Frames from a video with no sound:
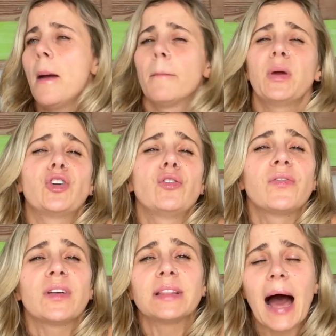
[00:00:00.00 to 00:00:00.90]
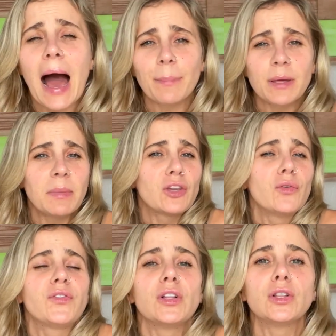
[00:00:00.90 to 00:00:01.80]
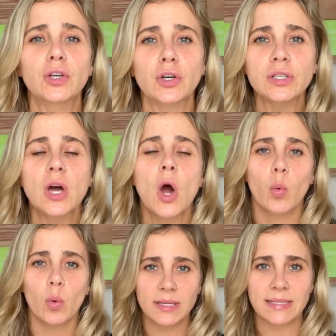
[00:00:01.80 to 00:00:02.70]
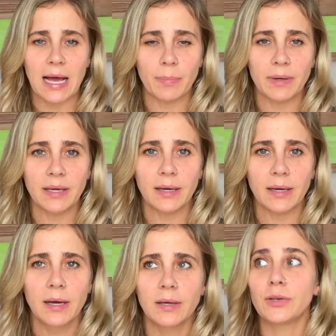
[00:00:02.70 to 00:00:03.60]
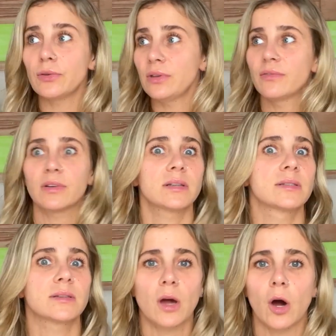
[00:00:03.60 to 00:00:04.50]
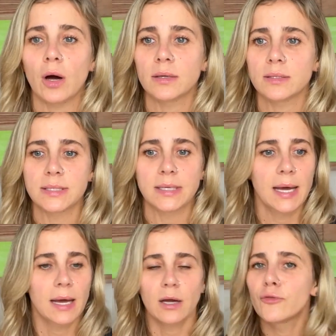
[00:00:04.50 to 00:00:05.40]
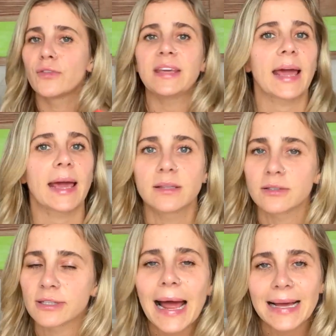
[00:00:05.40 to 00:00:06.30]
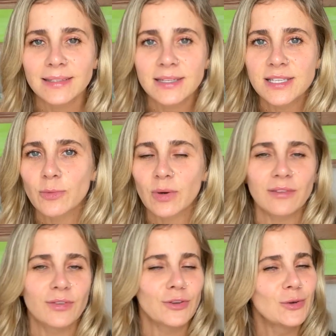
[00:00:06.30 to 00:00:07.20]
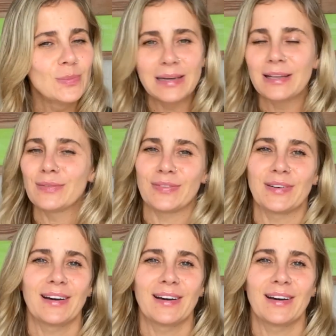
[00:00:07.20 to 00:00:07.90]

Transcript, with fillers: make you feel happy make you feel good what is happening universe god creator energy whatever you believe